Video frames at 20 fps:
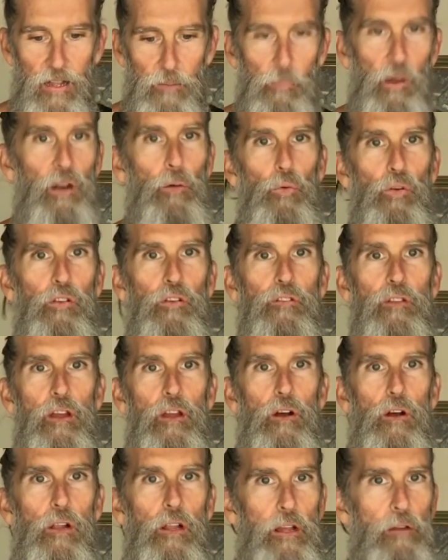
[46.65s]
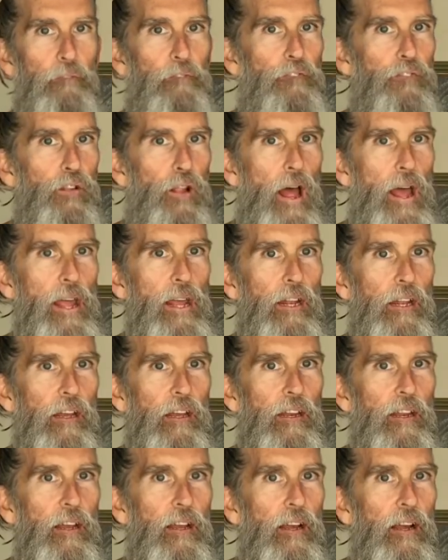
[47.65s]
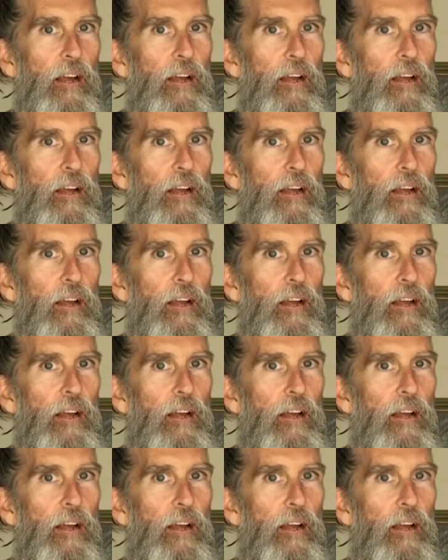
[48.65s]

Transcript: but it was still inflated.